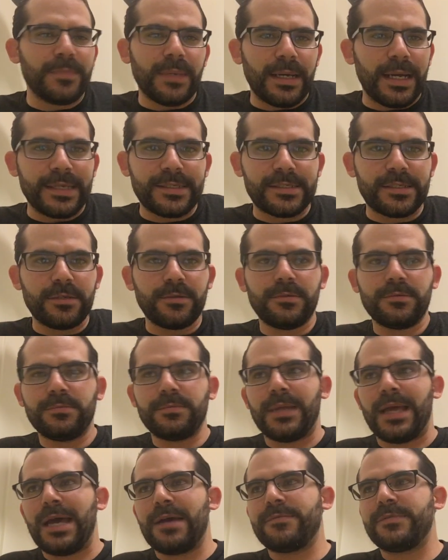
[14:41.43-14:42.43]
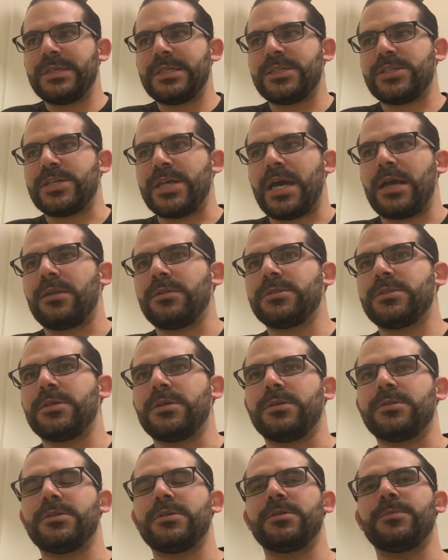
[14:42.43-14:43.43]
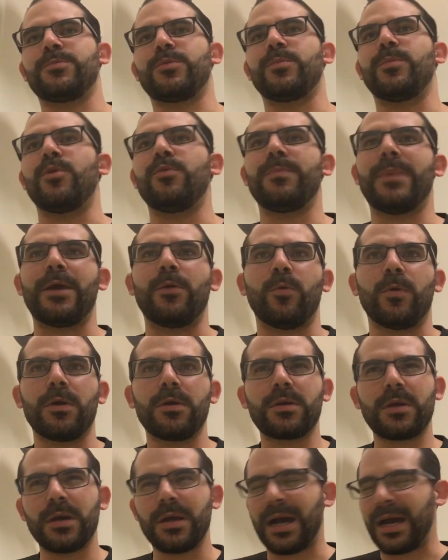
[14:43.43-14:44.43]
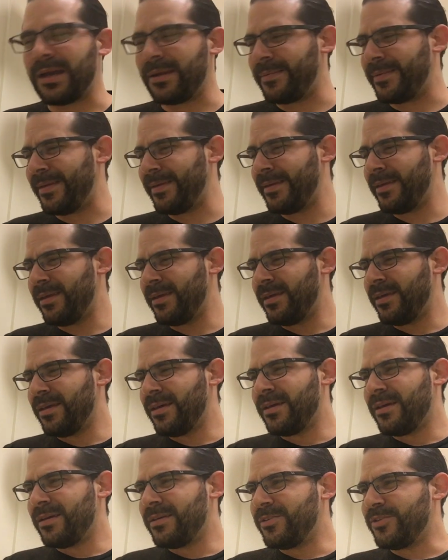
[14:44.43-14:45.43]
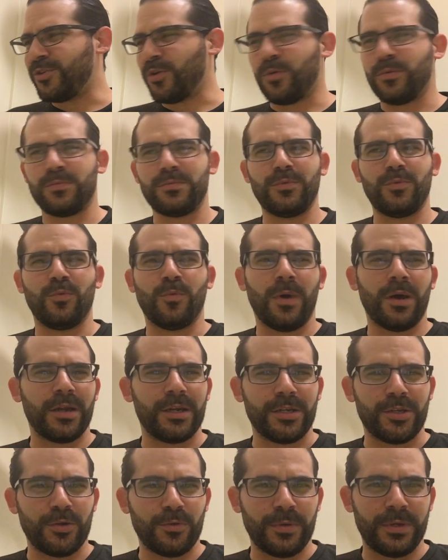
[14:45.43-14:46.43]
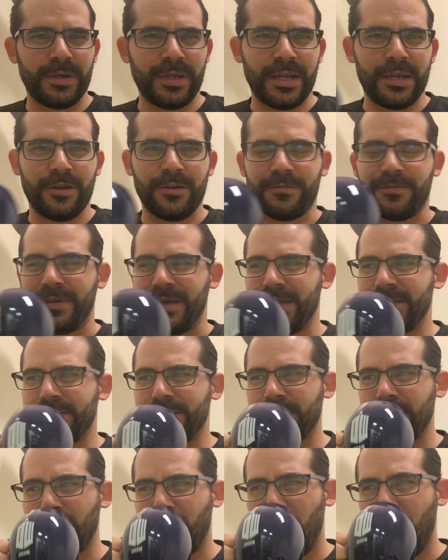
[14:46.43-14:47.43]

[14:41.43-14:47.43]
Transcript: I still have this channel to promote my work. I don't want to do it in your face.